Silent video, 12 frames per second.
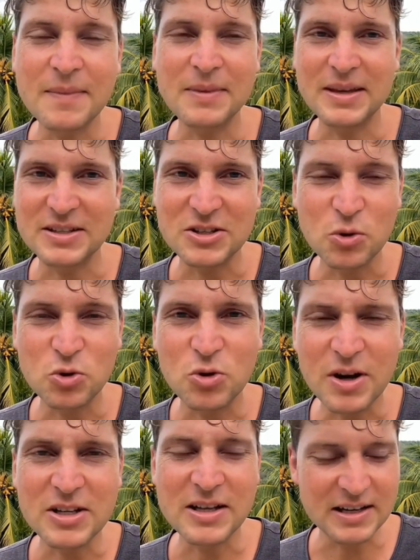It's so
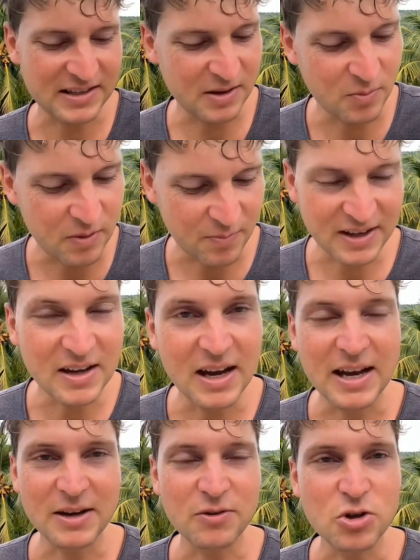crazy that we might not
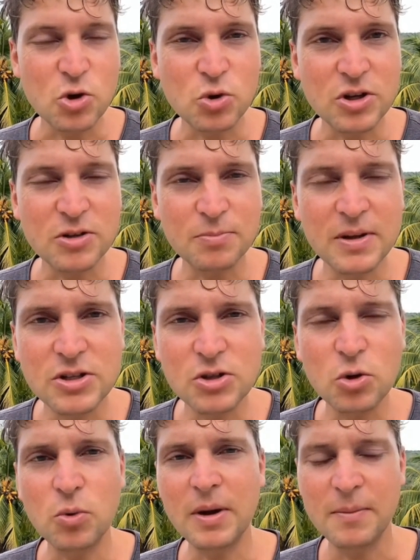have a choice but to
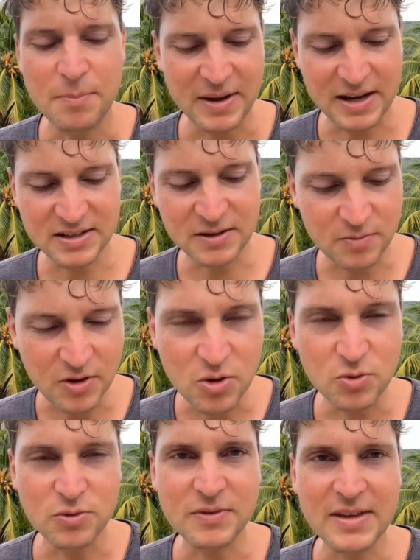do it, because if we
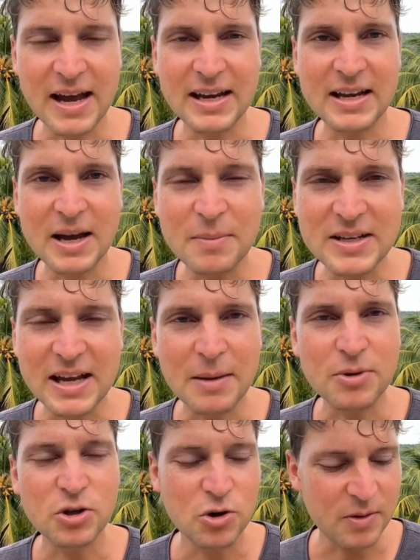don't, the economic
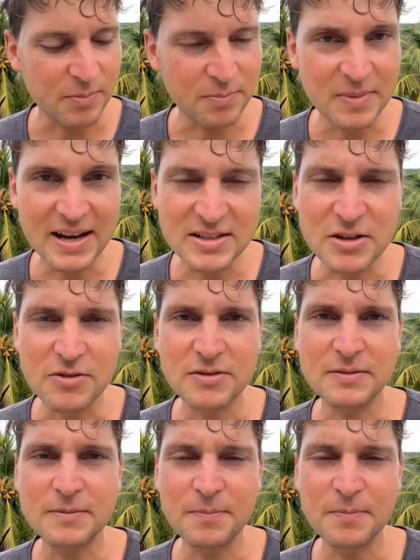damage could be massive.